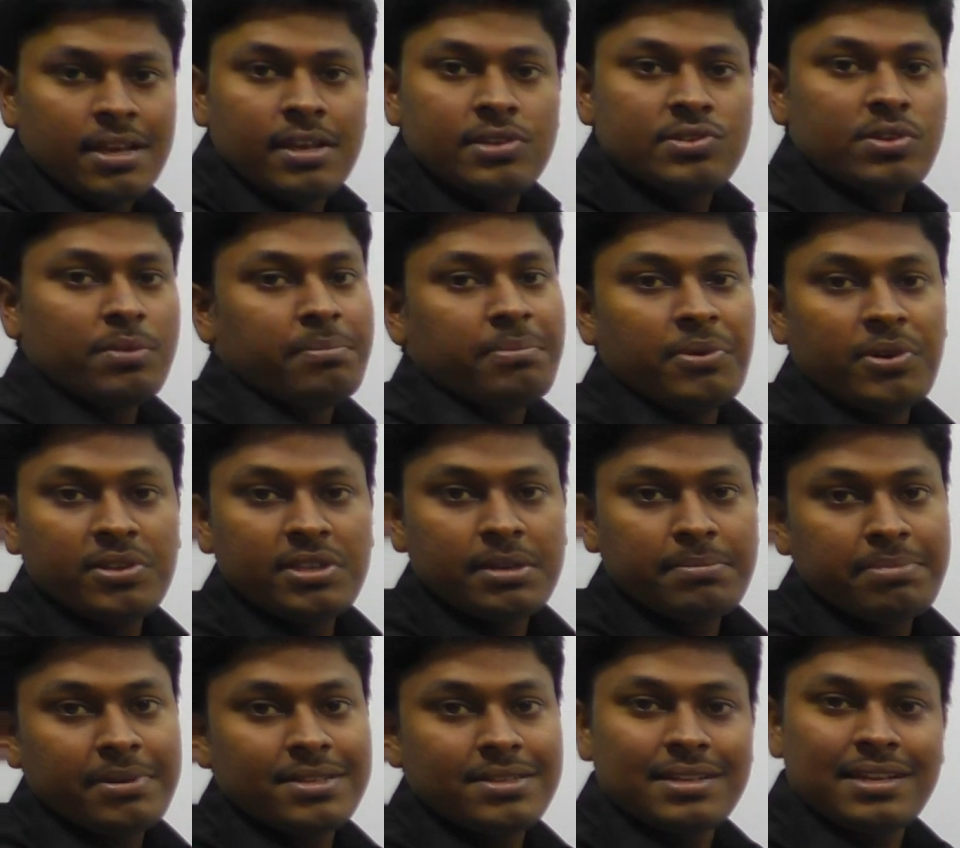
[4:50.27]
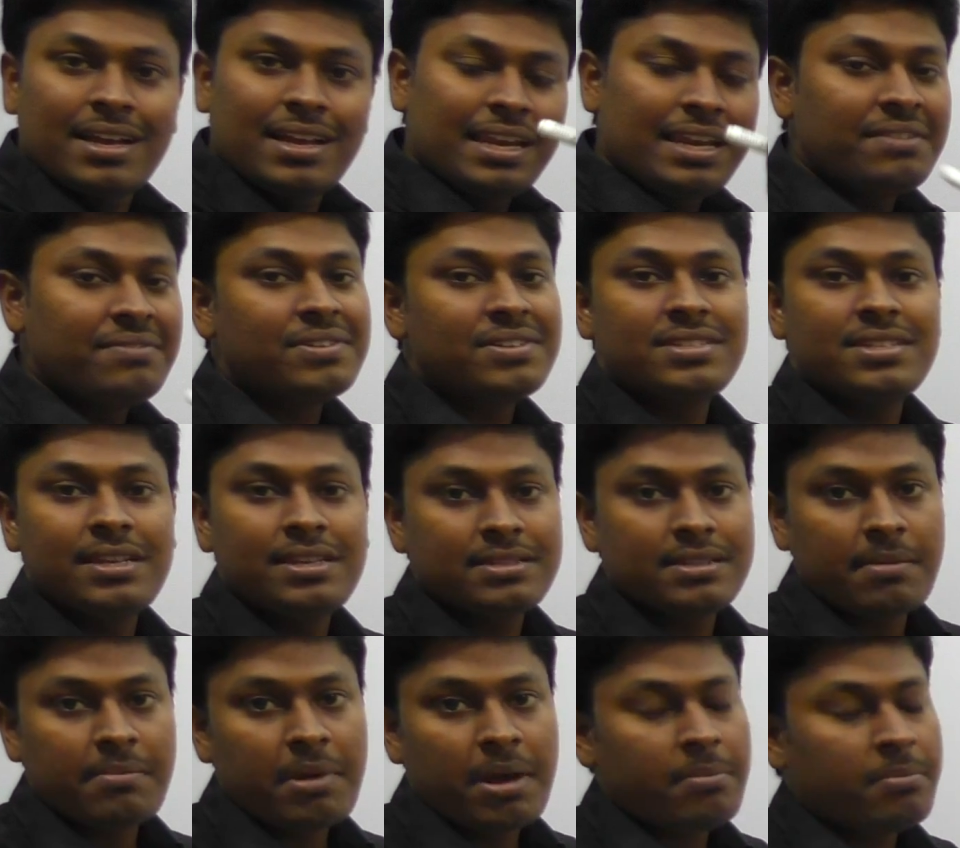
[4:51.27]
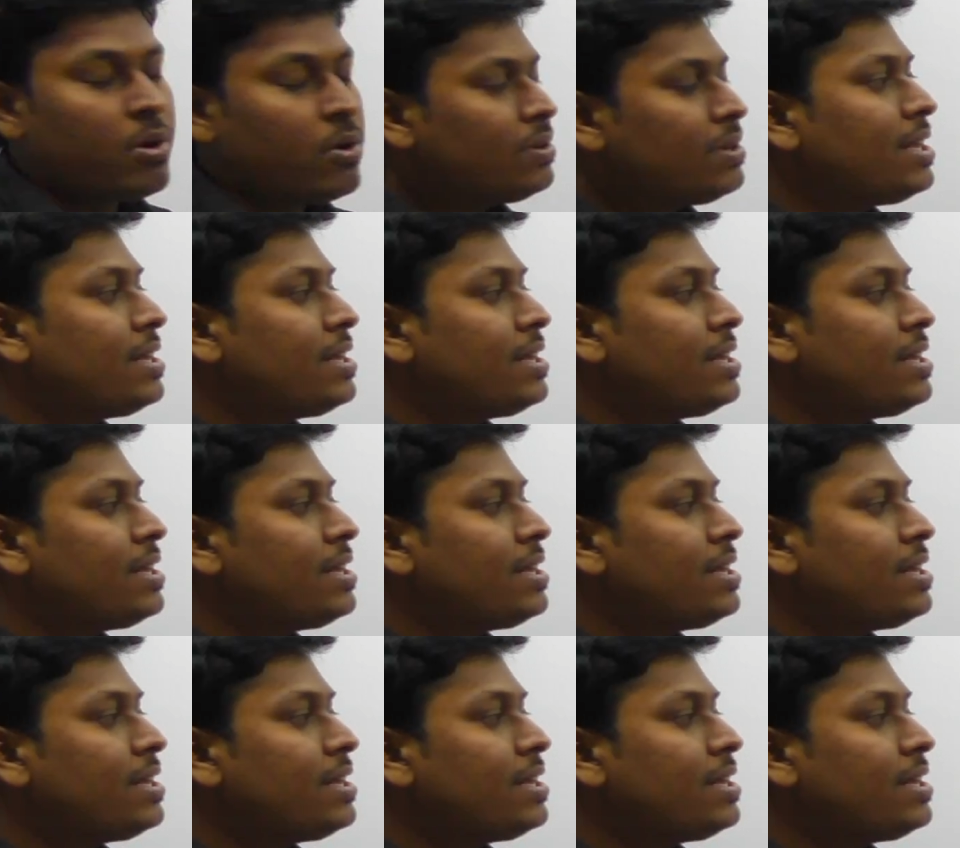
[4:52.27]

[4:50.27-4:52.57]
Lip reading: So both the person are investing some amount,